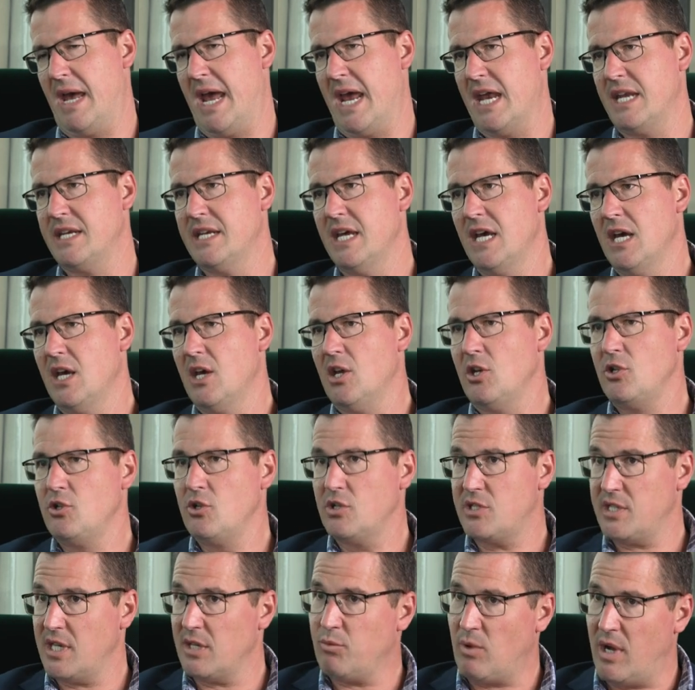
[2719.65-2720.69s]
And New
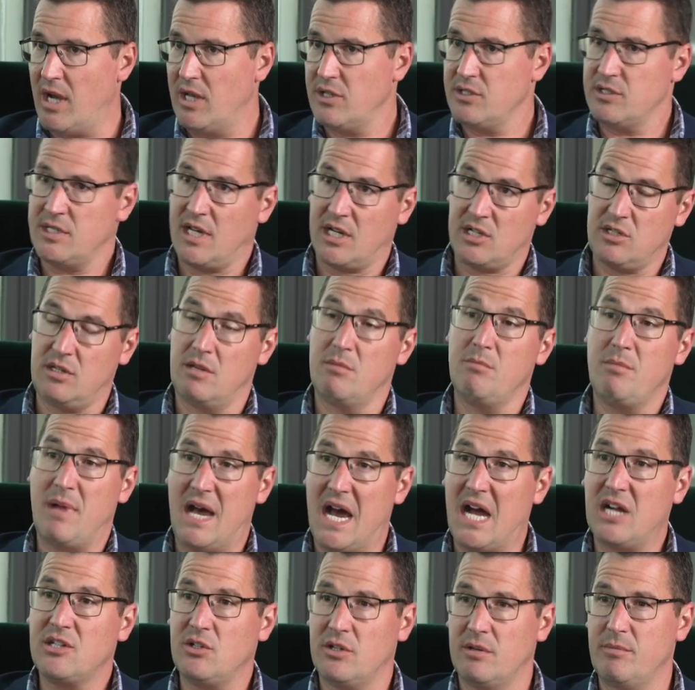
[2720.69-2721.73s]
South Wales has actually
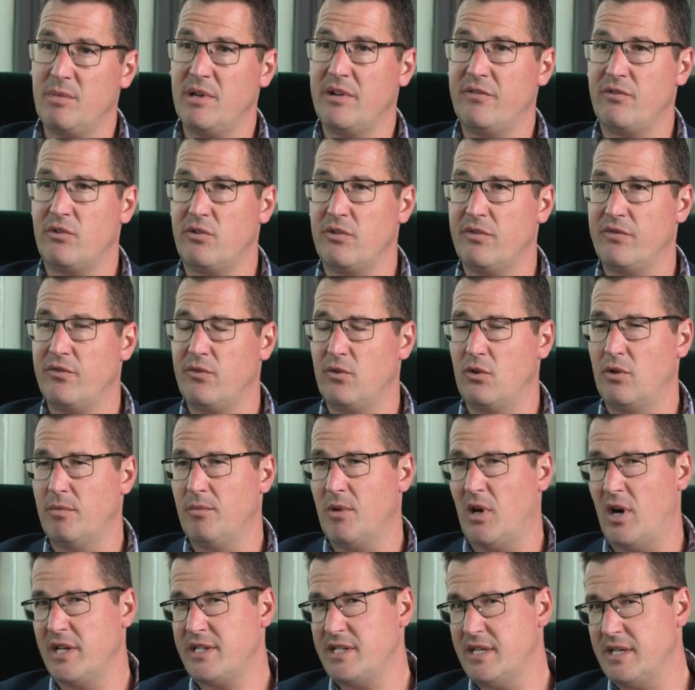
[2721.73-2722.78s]
embarked on a bit of a reform.
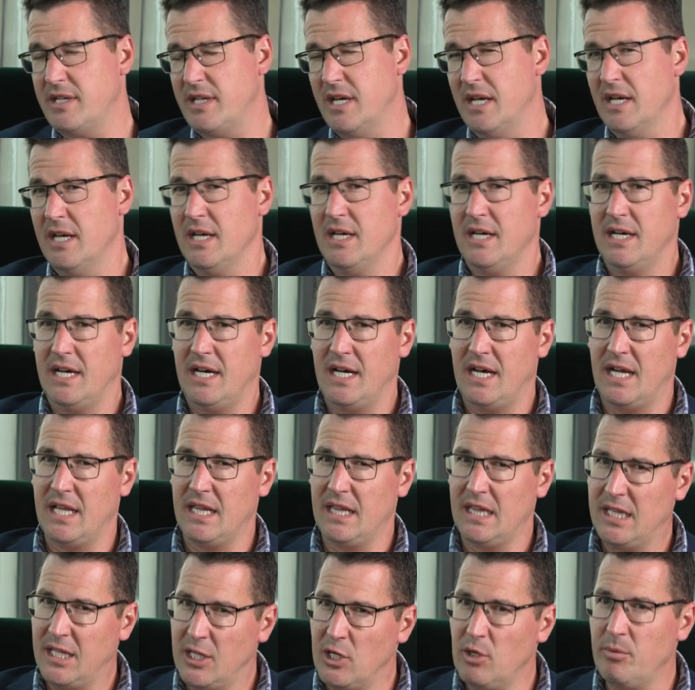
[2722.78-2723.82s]
I did a
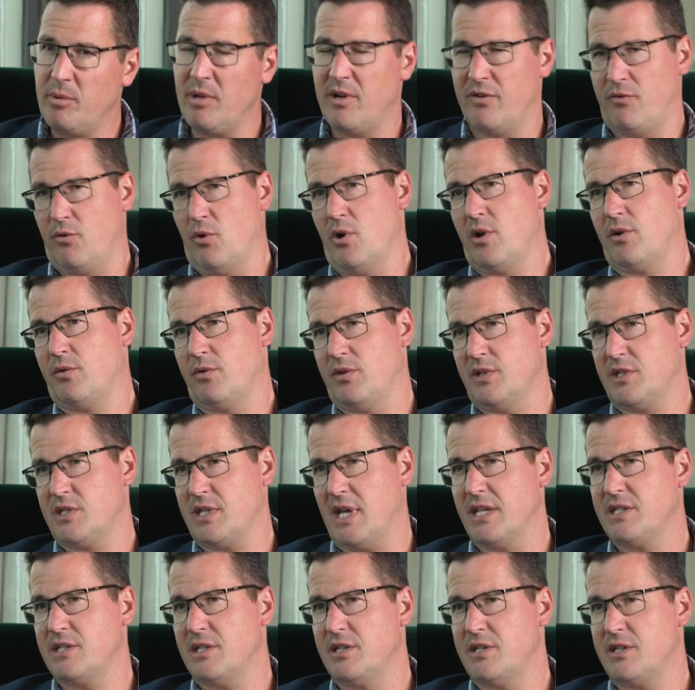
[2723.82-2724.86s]
little bit of work with the
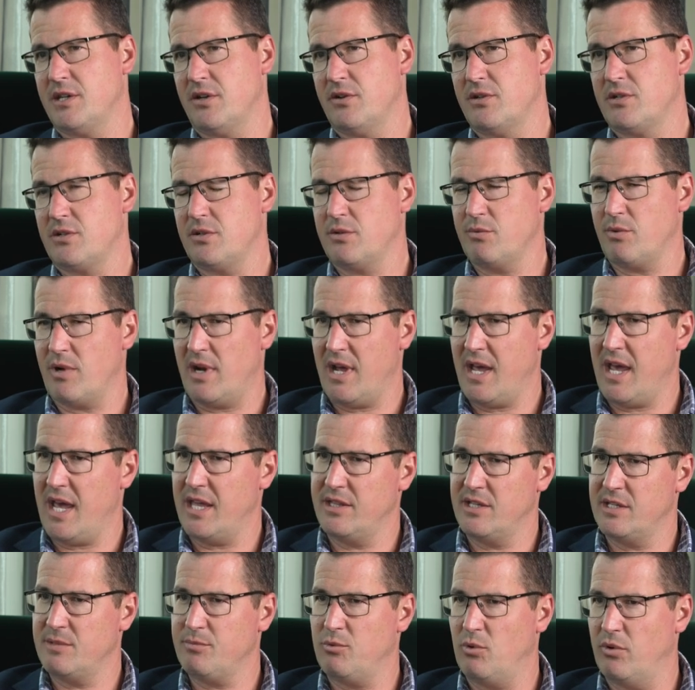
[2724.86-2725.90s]
states and territories when I had
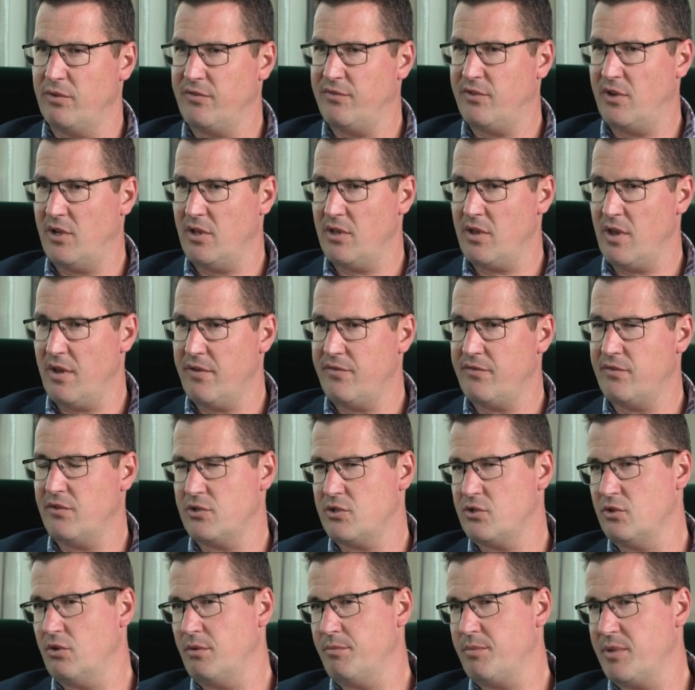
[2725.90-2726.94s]
this portfolio for a
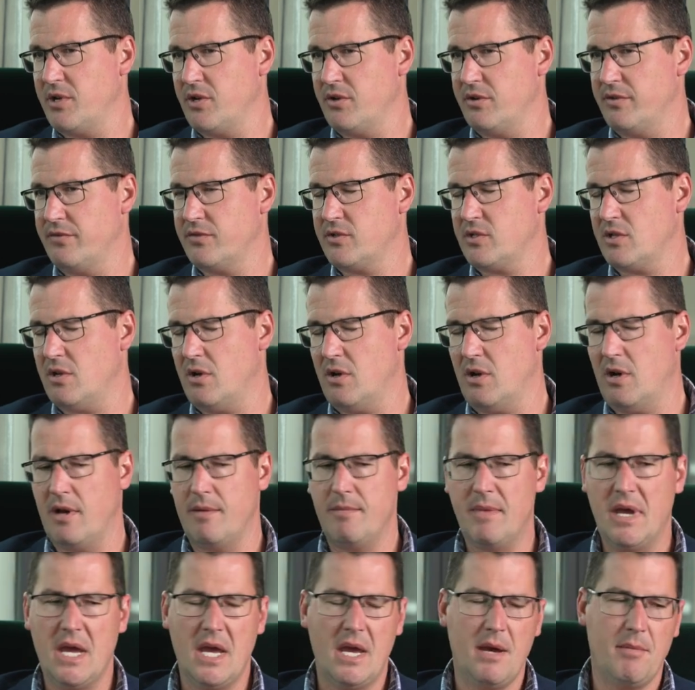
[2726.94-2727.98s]
short period of time, okay.